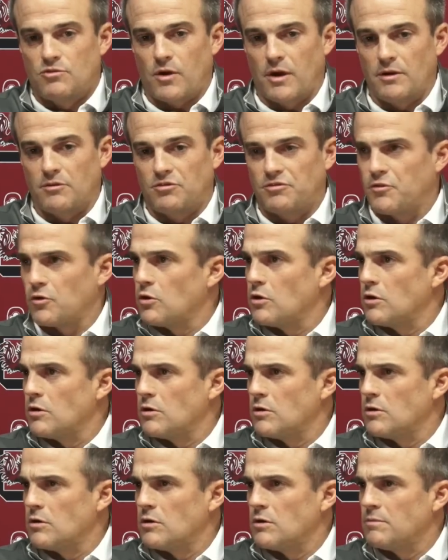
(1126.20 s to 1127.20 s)

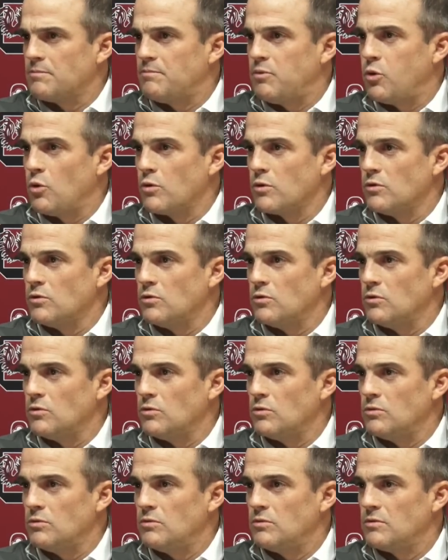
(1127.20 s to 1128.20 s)
Transfer
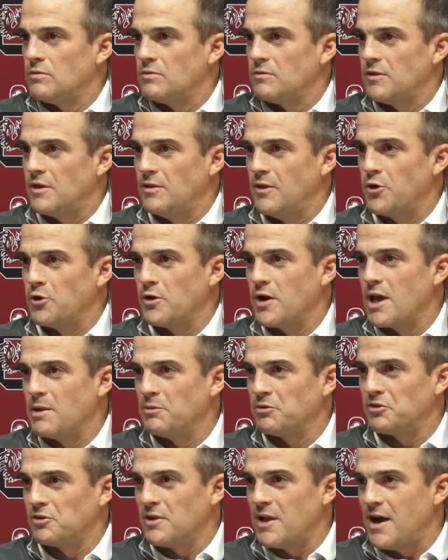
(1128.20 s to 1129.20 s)
portal, the Notre
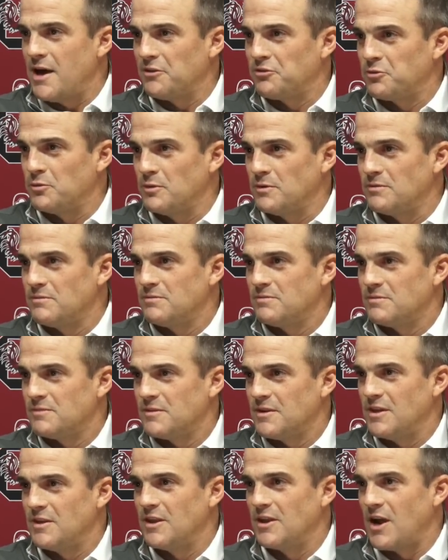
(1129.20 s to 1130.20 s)
Dame was the last one,
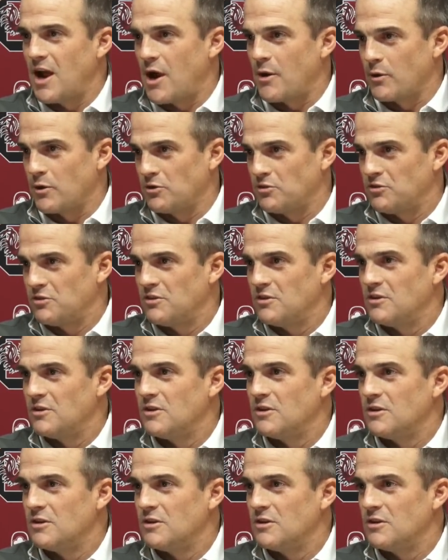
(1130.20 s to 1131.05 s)
and then ours.